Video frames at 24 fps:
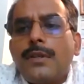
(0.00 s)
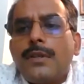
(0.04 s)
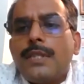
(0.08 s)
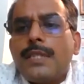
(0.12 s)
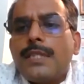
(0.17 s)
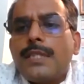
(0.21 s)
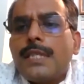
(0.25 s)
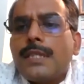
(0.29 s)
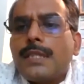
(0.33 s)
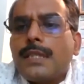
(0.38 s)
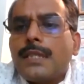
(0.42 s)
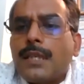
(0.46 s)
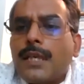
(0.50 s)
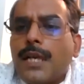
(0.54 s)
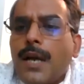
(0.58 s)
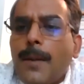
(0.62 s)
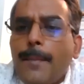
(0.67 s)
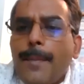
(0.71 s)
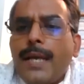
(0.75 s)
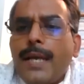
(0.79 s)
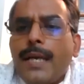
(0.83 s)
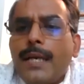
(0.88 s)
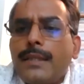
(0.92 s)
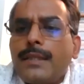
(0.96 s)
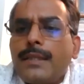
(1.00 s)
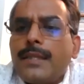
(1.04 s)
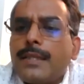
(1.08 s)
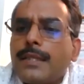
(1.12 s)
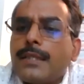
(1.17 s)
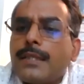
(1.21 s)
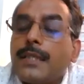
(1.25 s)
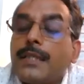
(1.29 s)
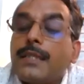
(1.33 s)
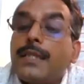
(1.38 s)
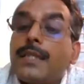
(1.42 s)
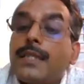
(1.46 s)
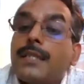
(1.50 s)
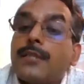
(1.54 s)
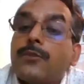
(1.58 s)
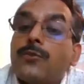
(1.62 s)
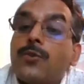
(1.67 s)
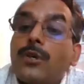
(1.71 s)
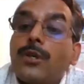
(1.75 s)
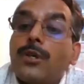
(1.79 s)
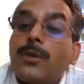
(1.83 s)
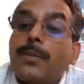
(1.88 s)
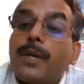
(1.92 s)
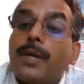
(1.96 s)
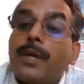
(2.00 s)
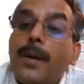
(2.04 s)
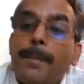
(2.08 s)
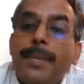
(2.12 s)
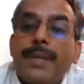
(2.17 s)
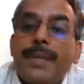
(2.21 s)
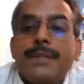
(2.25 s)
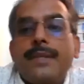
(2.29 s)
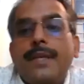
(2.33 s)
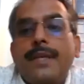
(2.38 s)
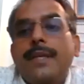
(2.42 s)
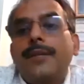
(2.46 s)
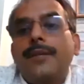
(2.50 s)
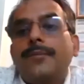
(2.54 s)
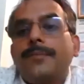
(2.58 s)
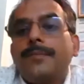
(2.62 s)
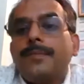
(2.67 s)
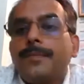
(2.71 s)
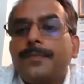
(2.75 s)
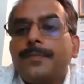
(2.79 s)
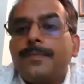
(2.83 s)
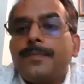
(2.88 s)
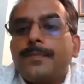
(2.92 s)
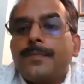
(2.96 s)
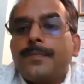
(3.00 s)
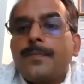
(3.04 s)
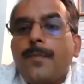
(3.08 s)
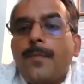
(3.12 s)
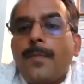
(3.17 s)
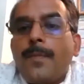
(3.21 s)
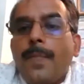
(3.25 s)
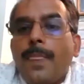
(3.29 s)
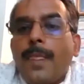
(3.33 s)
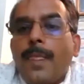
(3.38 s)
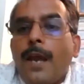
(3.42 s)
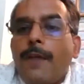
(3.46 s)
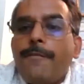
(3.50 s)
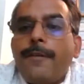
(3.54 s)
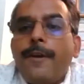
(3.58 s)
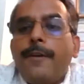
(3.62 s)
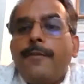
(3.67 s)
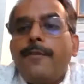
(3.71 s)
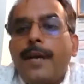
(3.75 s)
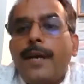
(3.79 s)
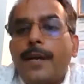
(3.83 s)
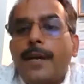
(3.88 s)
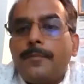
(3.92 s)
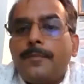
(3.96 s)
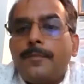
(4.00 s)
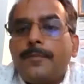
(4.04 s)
This is coming and this is going to be compulsory everywhere.